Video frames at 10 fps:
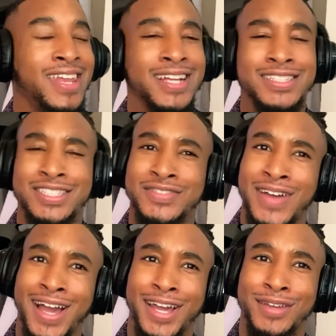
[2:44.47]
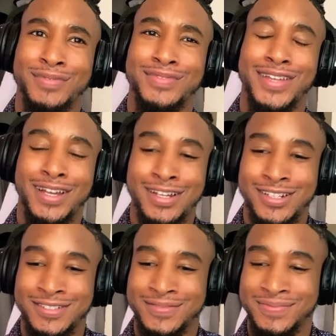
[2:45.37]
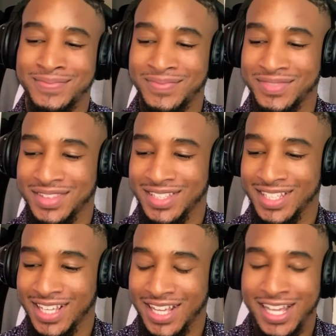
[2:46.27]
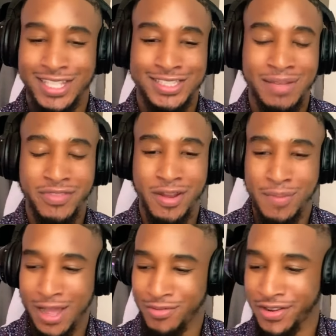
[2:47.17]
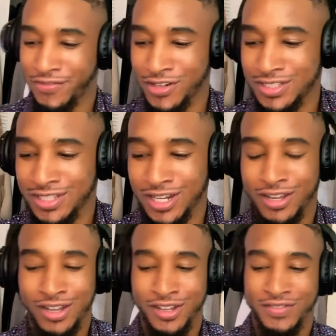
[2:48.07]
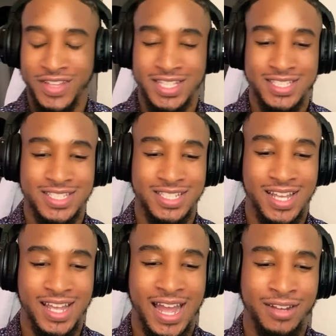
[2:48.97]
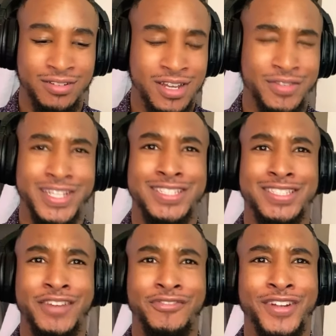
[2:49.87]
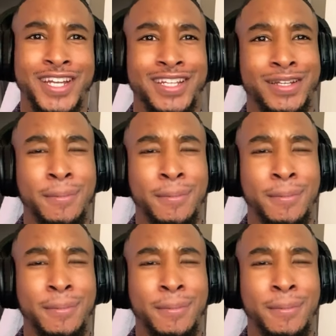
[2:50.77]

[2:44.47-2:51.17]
I like this vibe. Um, it's something about when it first started off. It's, I don't know. It's different.